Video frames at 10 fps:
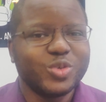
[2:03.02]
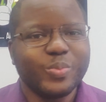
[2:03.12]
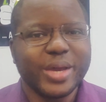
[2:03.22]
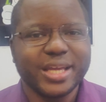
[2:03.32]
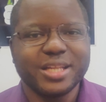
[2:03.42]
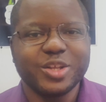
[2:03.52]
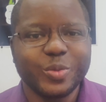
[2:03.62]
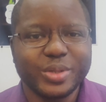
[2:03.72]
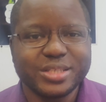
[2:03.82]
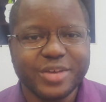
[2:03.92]
to make it a little
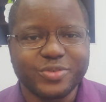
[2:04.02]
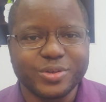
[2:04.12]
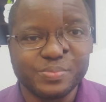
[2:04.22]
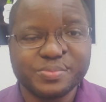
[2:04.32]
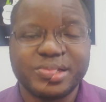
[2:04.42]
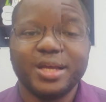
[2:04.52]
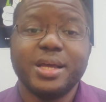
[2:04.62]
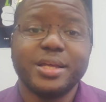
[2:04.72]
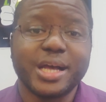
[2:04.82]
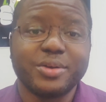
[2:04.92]
bit tougher. You
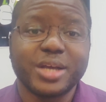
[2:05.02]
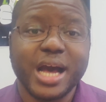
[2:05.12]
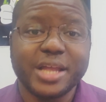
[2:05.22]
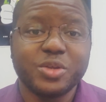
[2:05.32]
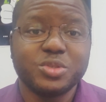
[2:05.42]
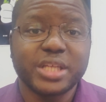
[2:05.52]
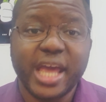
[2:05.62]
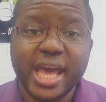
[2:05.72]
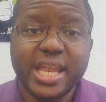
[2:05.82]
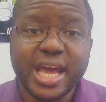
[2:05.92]
know, condos
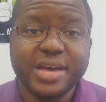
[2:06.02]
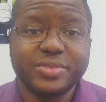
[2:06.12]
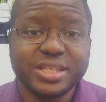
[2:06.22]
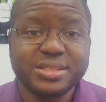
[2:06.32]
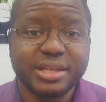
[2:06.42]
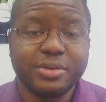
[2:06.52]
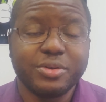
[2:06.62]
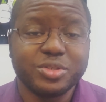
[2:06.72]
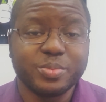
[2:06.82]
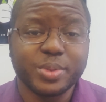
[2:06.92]
can have these
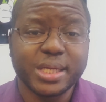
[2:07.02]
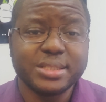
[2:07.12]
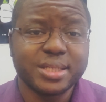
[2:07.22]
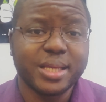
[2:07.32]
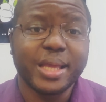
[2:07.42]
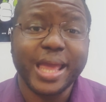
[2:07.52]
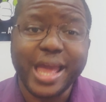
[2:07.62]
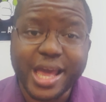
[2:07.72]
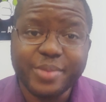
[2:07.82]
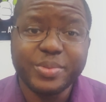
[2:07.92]
standards in place and they
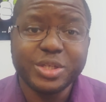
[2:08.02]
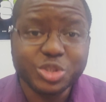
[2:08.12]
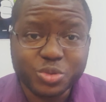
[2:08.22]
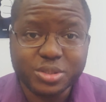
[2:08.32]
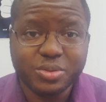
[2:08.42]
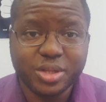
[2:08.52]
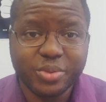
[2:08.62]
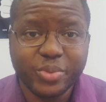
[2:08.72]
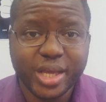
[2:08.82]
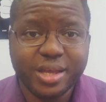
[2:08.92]
can be stricter than
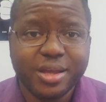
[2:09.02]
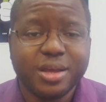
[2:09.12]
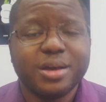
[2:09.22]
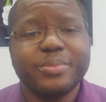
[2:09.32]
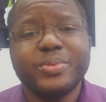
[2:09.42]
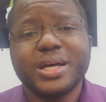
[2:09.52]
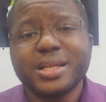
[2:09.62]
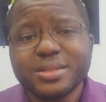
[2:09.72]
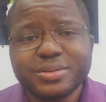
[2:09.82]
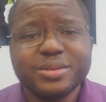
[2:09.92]
a bank,
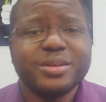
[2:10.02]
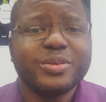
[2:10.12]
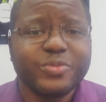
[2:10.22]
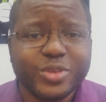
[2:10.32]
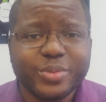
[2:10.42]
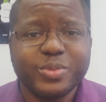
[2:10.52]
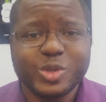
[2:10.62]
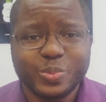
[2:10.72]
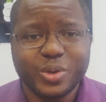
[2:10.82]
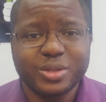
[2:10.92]
but for the
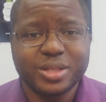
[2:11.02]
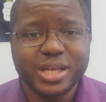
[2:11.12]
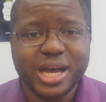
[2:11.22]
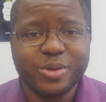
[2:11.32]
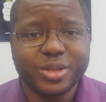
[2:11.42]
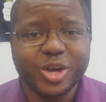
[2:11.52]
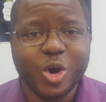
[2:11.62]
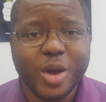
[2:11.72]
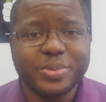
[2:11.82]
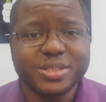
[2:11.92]
most part, the
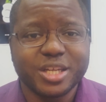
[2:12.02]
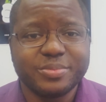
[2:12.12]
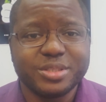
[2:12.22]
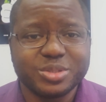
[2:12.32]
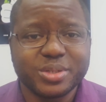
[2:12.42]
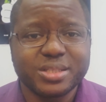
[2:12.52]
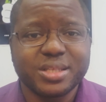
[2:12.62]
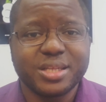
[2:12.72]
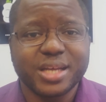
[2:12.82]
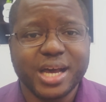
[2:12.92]
co-op is going to be strict
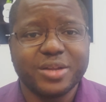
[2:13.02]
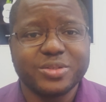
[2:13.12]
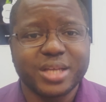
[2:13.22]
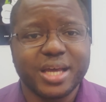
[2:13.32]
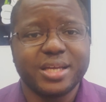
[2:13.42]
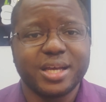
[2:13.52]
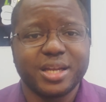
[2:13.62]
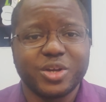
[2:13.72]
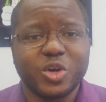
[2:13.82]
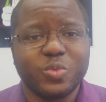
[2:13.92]
and the condo is kind of going
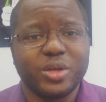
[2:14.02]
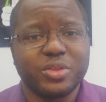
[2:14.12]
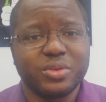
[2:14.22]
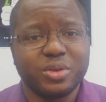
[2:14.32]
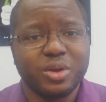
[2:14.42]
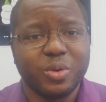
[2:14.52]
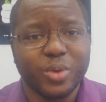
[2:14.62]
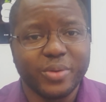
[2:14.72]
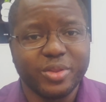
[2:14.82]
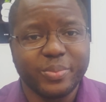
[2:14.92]
to go with
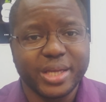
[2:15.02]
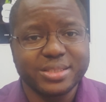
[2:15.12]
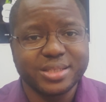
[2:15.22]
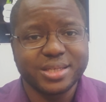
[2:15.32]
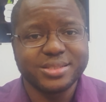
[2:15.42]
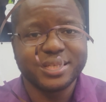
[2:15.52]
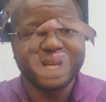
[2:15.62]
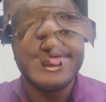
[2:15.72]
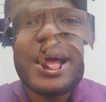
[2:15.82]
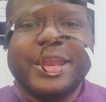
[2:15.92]
whatever the bank says.
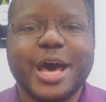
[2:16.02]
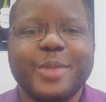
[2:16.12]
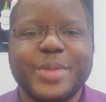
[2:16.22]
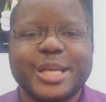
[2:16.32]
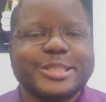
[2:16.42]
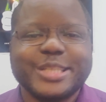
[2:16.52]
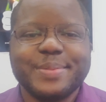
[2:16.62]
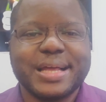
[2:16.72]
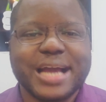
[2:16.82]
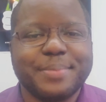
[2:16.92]
Now, to make it
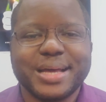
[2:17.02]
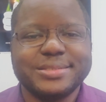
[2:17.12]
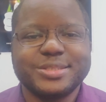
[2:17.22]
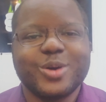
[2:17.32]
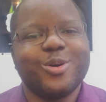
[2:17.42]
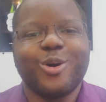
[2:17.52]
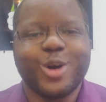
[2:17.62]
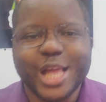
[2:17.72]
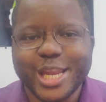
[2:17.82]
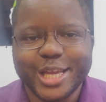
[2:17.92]
seem like I'm not just going
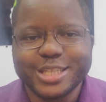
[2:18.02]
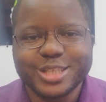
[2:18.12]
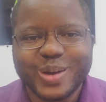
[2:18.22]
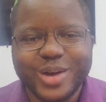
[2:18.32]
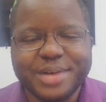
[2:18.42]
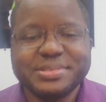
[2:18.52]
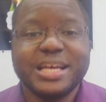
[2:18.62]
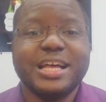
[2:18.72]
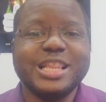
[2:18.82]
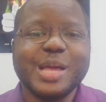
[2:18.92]
all out against co-ops,
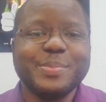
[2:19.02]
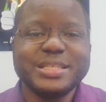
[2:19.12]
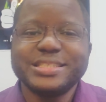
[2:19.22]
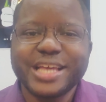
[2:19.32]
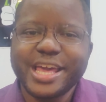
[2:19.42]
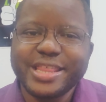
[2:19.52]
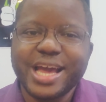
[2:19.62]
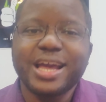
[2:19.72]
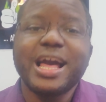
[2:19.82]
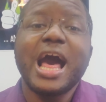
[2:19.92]
let me say
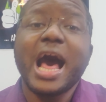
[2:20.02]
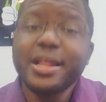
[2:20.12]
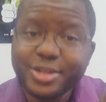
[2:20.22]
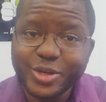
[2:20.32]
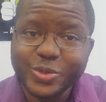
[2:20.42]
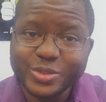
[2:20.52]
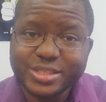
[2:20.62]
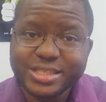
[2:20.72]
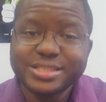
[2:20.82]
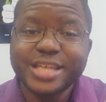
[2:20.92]
that condos
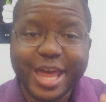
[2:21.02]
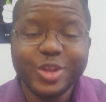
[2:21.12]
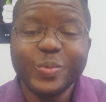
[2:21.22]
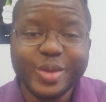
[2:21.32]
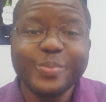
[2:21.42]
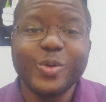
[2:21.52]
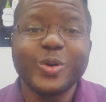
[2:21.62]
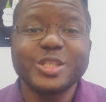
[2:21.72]
tend to be more